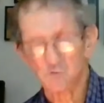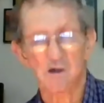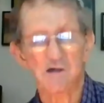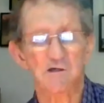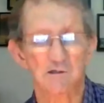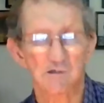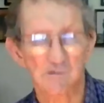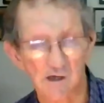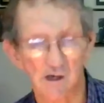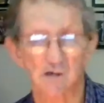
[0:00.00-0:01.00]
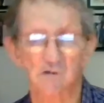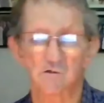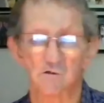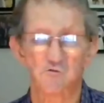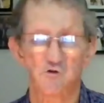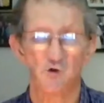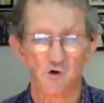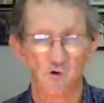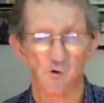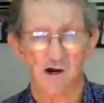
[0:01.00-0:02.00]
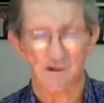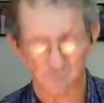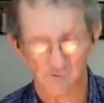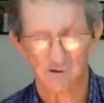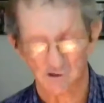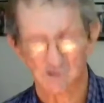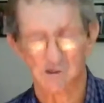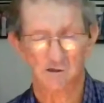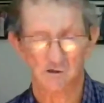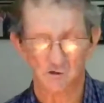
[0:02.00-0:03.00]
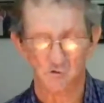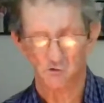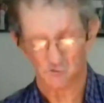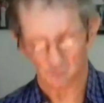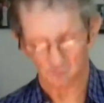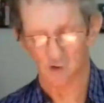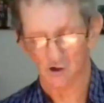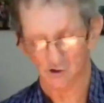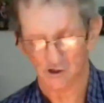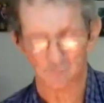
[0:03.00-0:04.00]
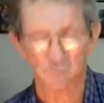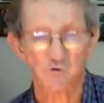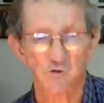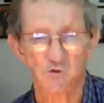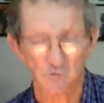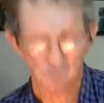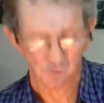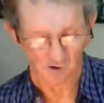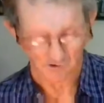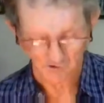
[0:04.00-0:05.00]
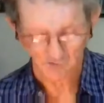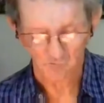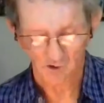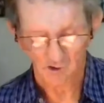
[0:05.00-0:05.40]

was basically the end of Zulu One. As I said, this is broken up into two parts.